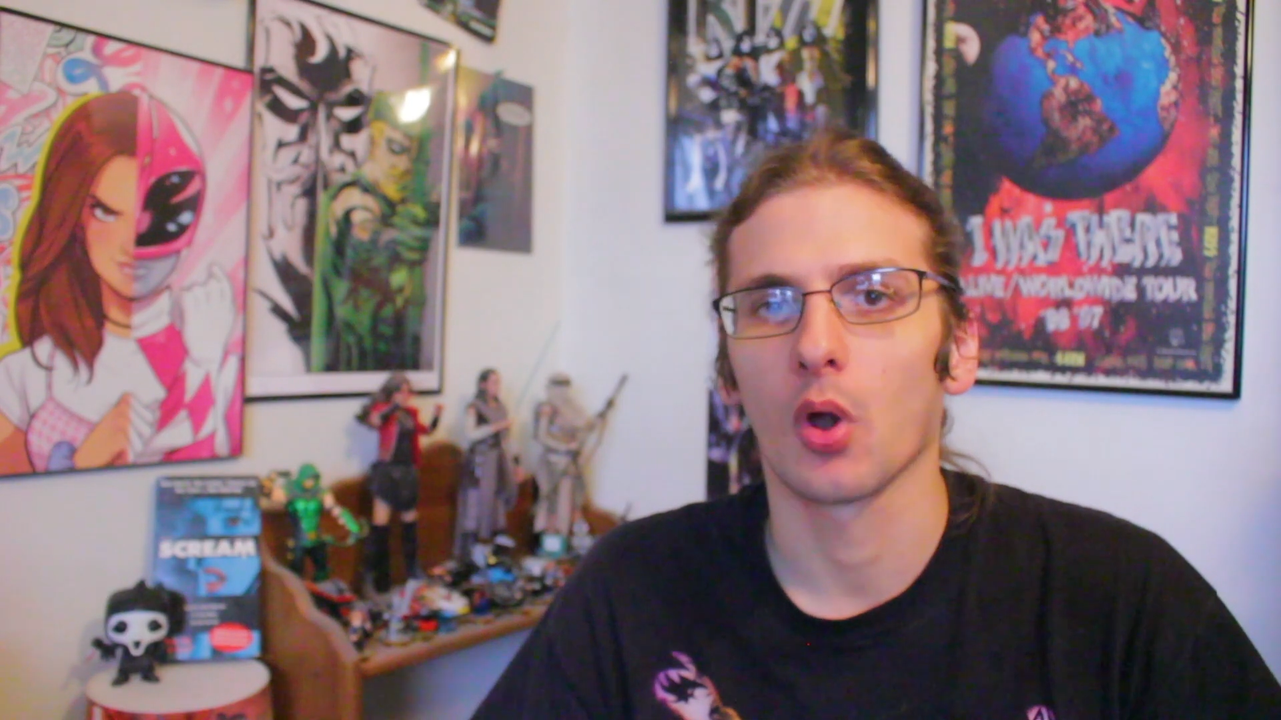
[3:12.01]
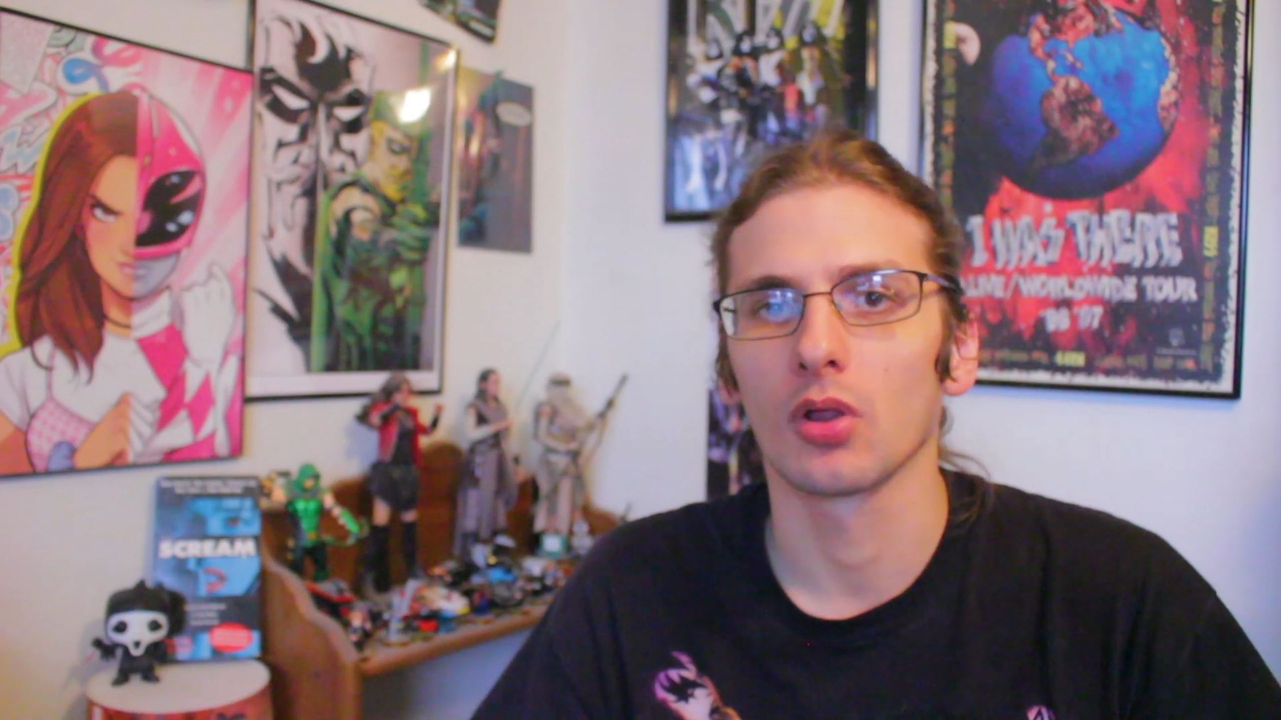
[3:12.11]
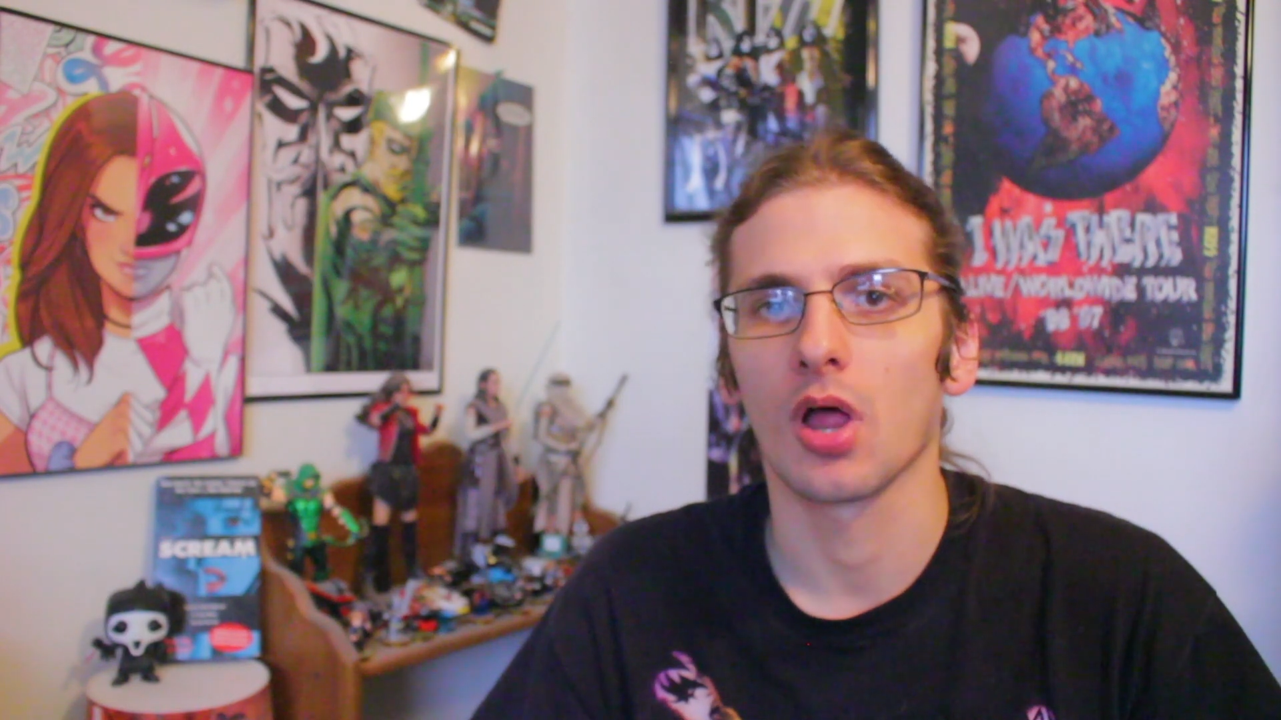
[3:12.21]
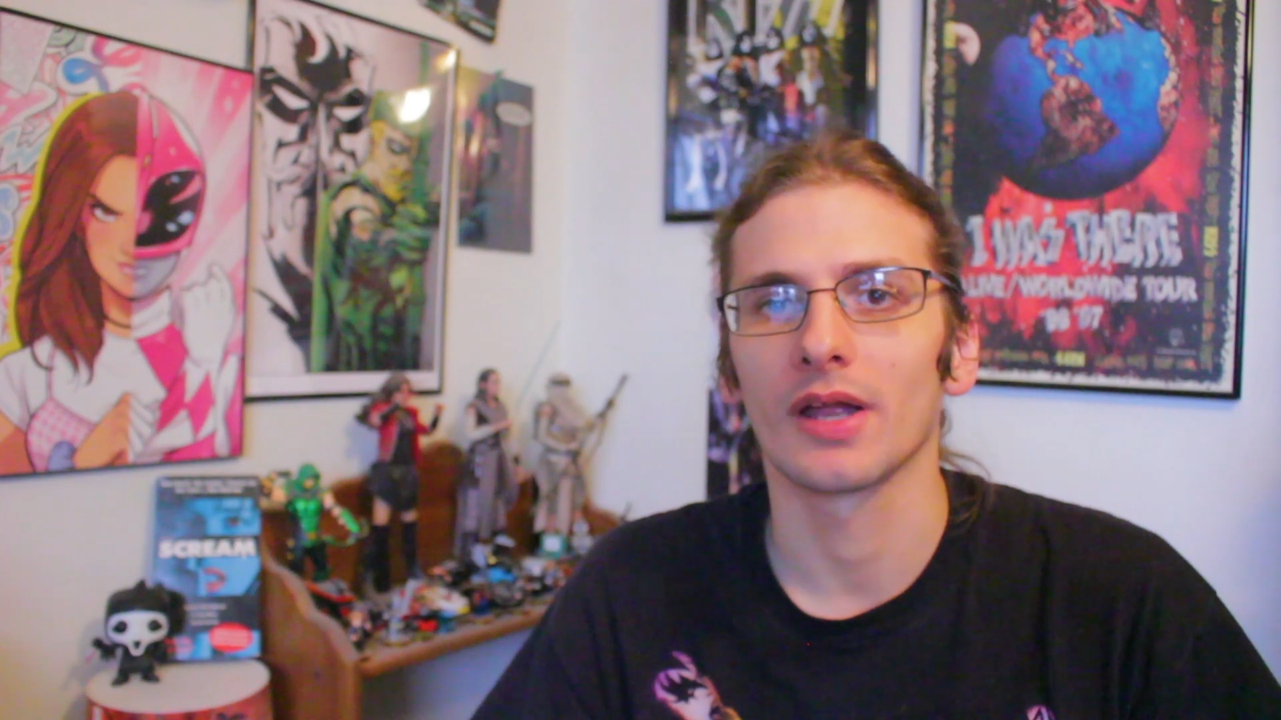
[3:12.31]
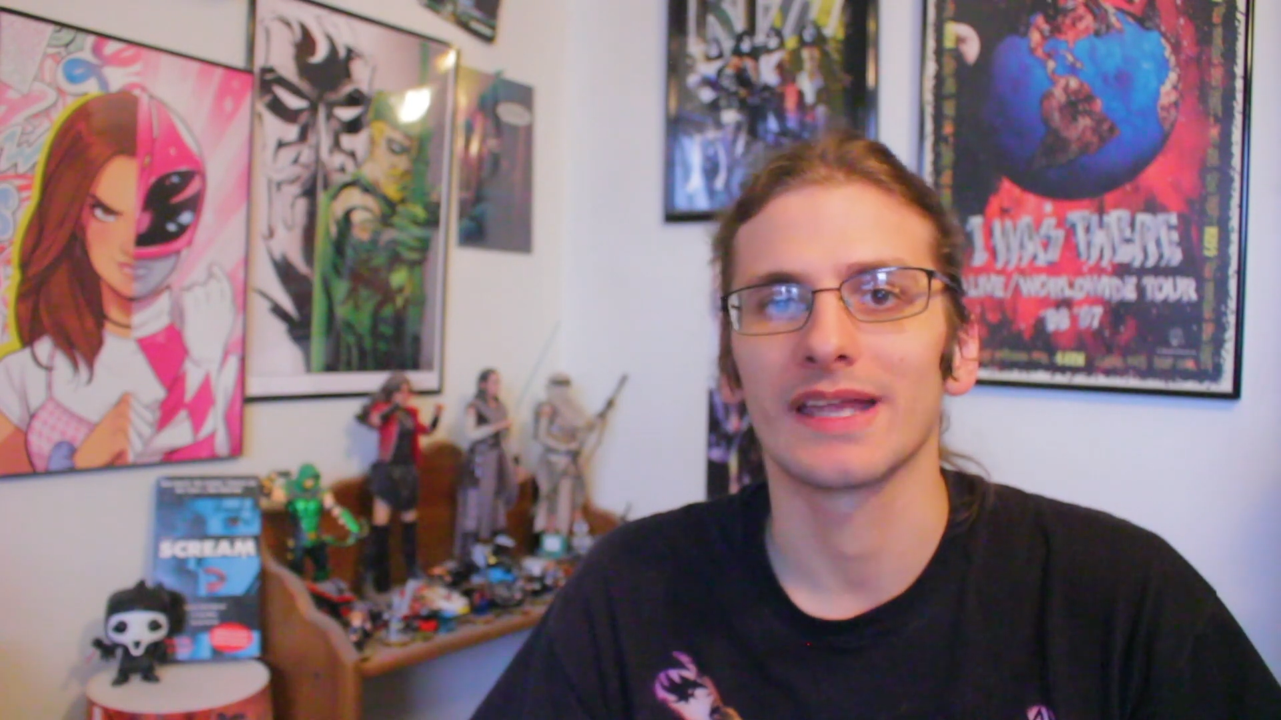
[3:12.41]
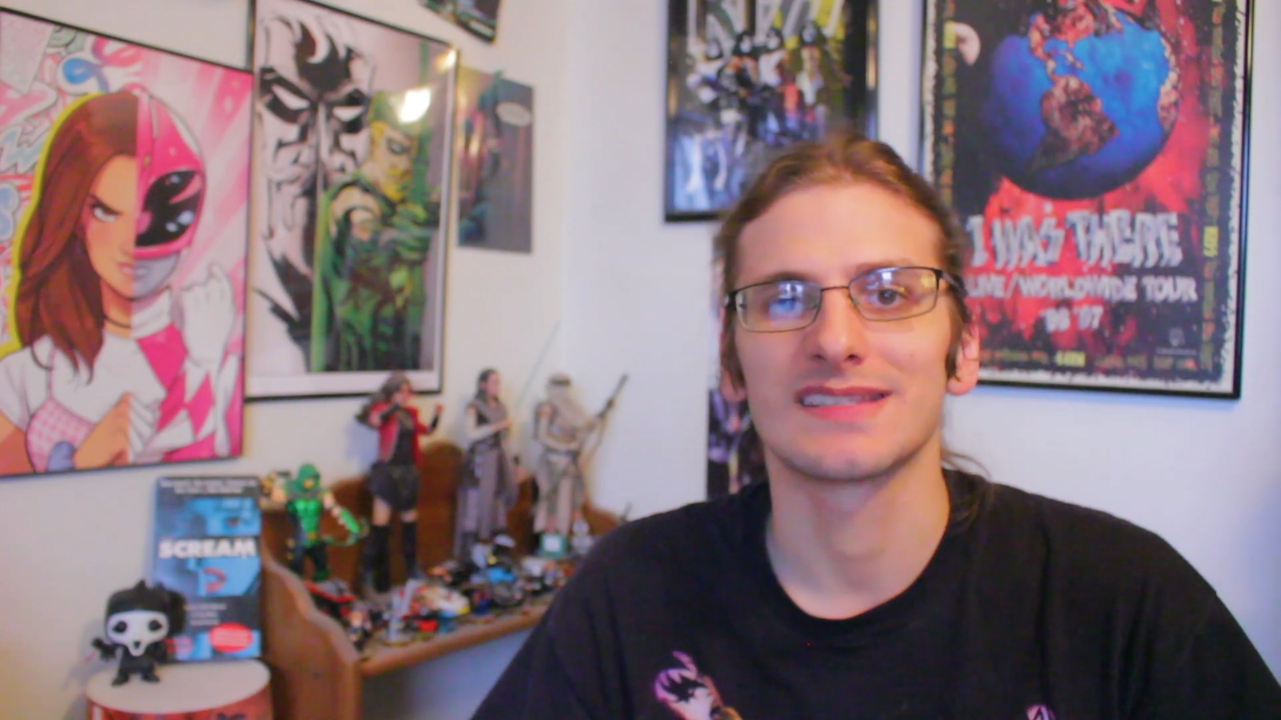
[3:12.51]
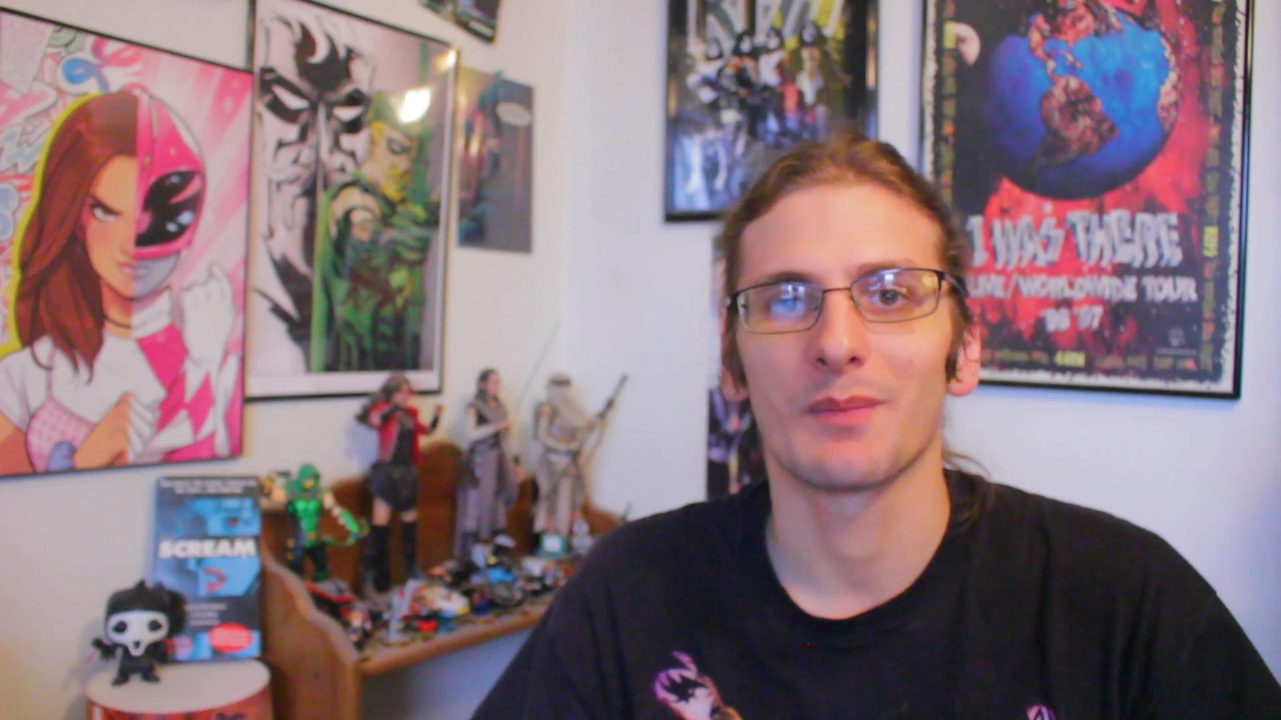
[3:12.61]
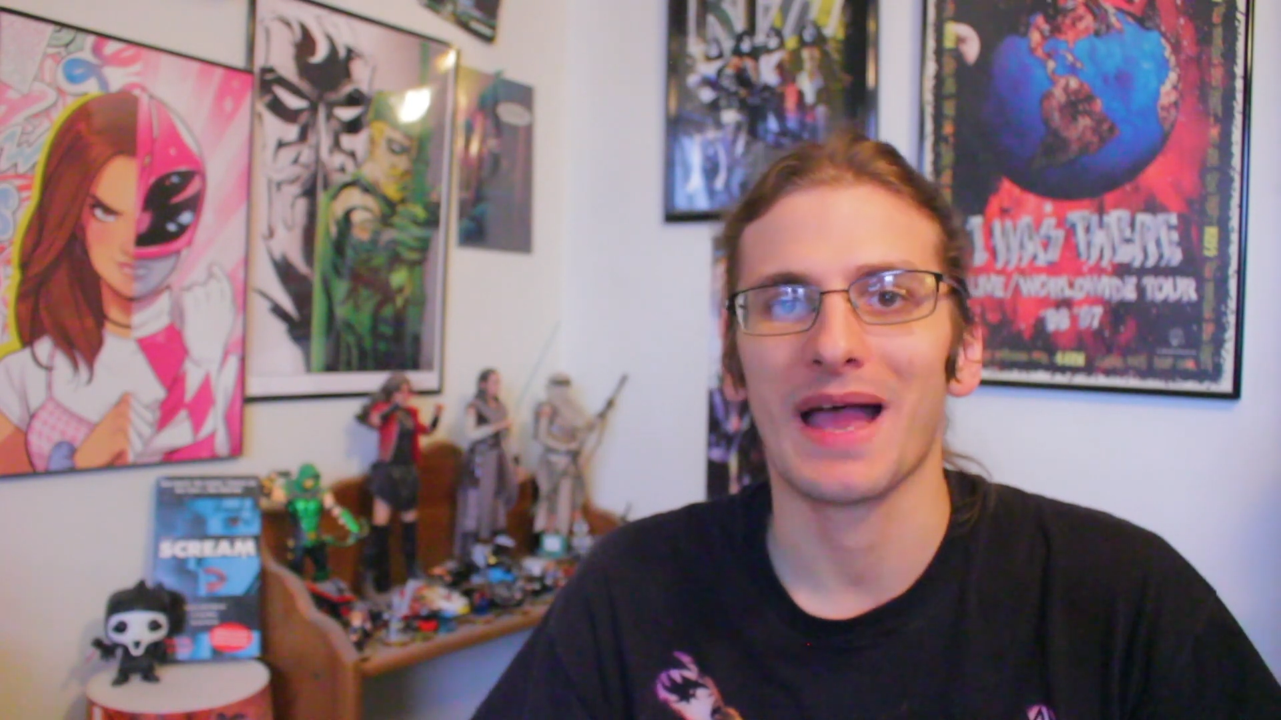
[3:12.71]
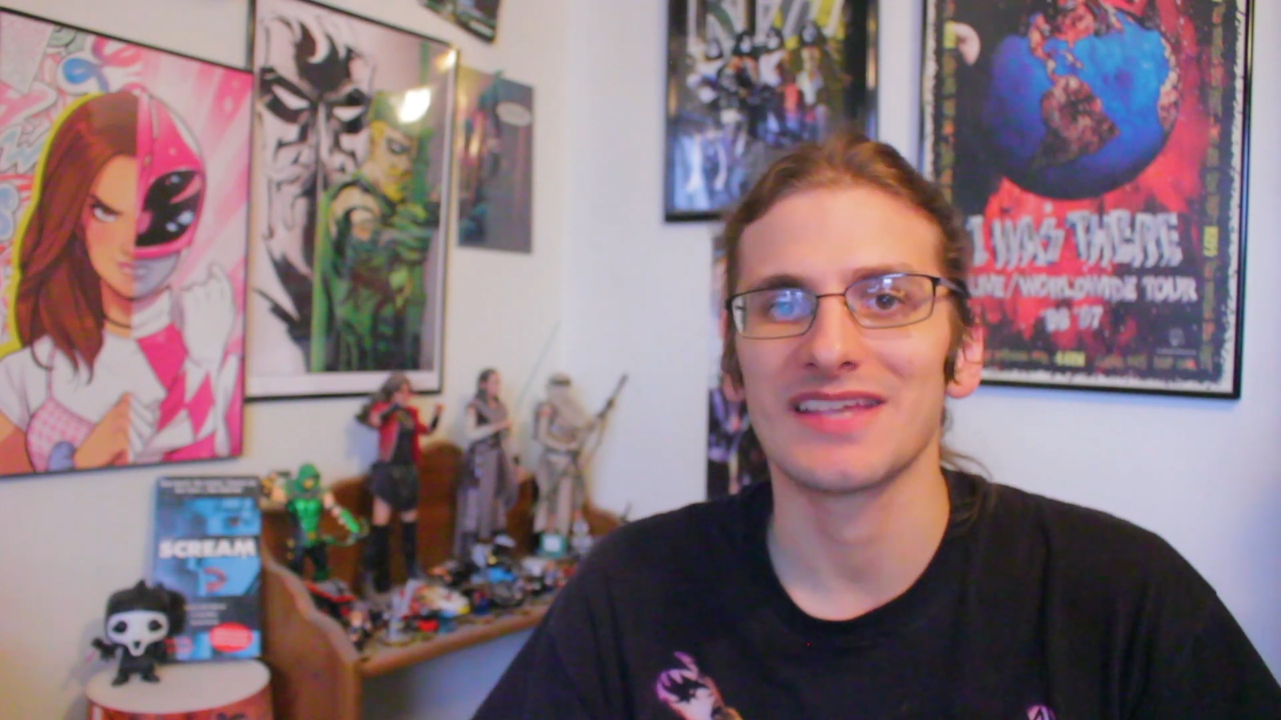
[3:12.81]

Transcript: prologue is a